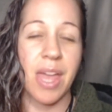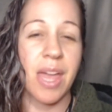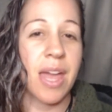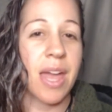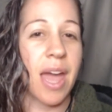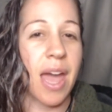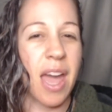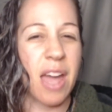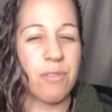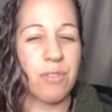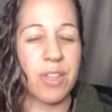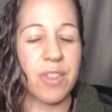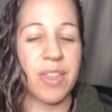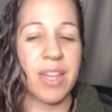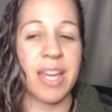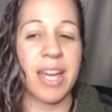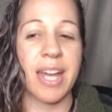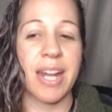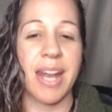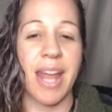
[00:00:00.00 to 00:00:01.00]

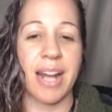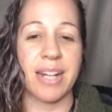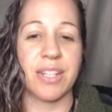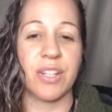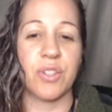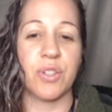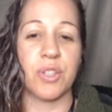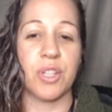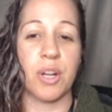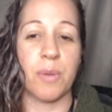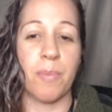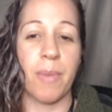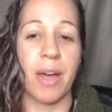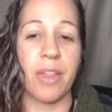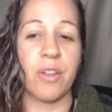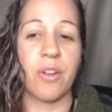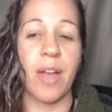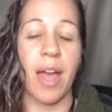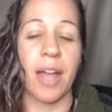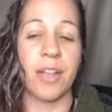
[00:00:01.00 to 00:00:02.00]
Everything connected to your
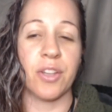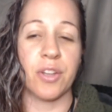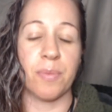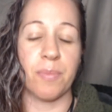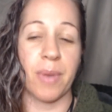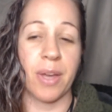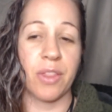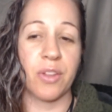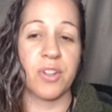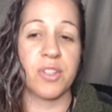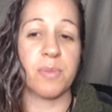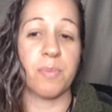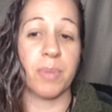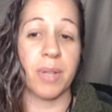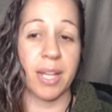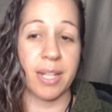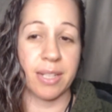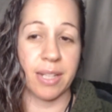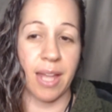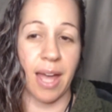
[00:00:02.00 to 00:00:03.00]
mother and your mother's
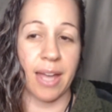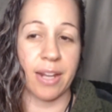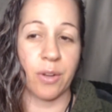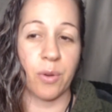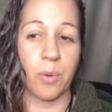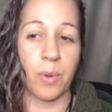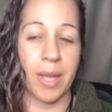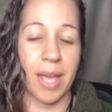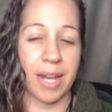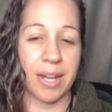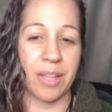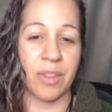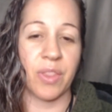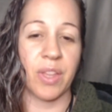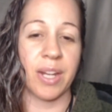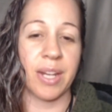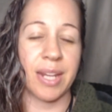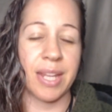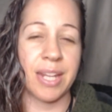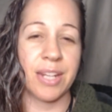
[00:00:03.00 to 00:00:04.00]
bloodline creating
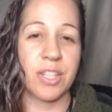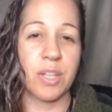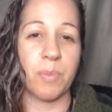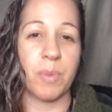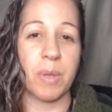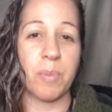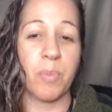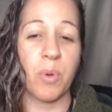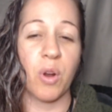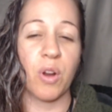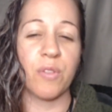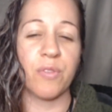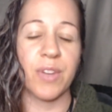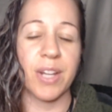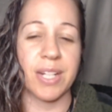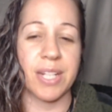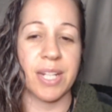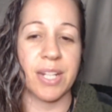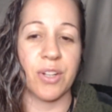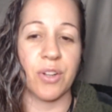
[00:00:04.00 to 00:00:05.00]
the need to be
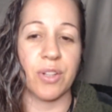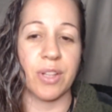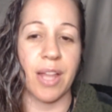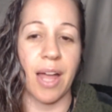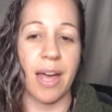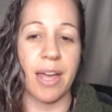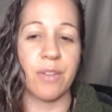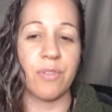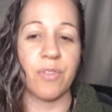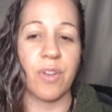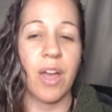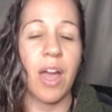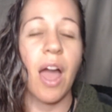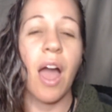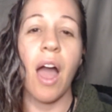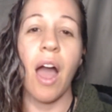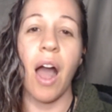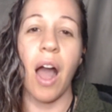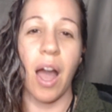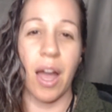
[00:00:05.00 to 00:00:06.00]
perfect in your life,
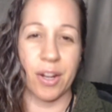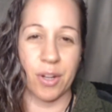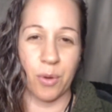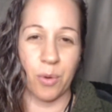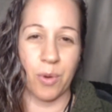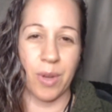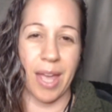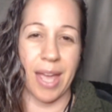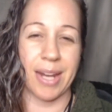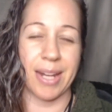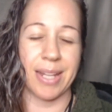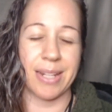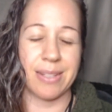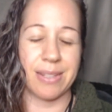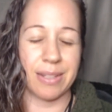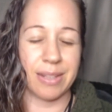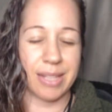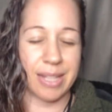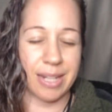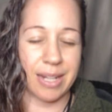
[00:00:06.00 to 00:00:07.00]
uncreated,
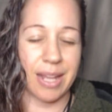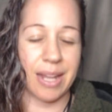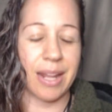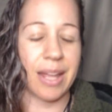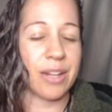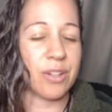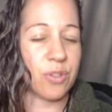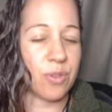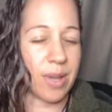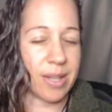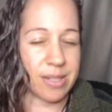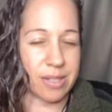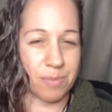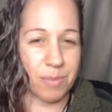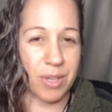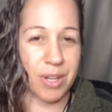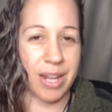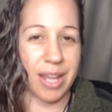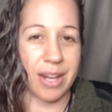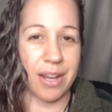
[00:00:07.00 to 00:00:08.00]
deleted, and
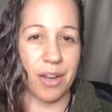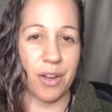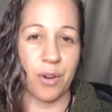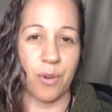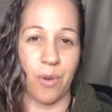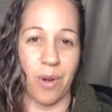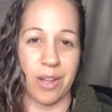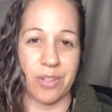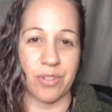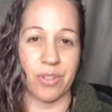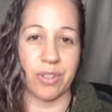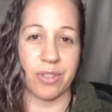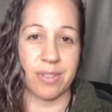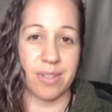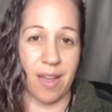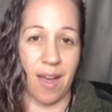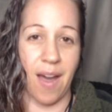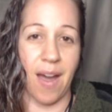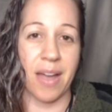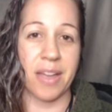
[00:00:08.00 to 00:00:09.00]
transmuted across all
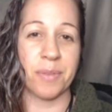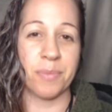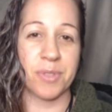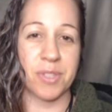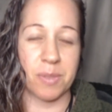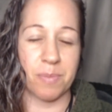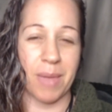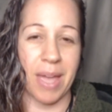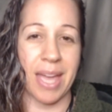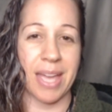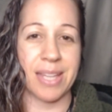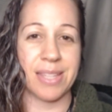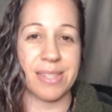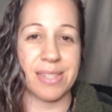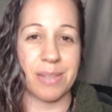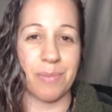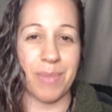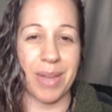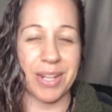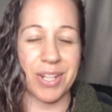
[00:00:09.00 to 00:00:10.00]
time, space,
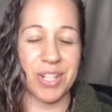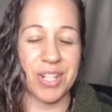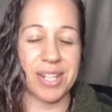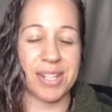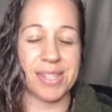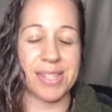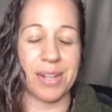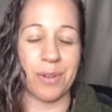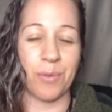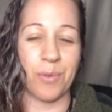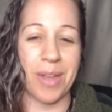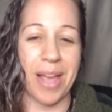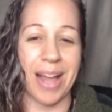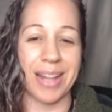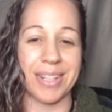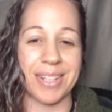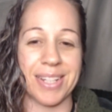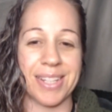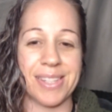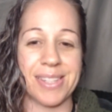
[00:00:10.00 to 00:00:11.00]
dimensions, and
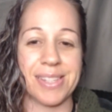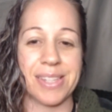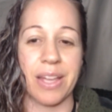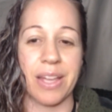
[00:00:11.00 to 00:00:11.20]
realities.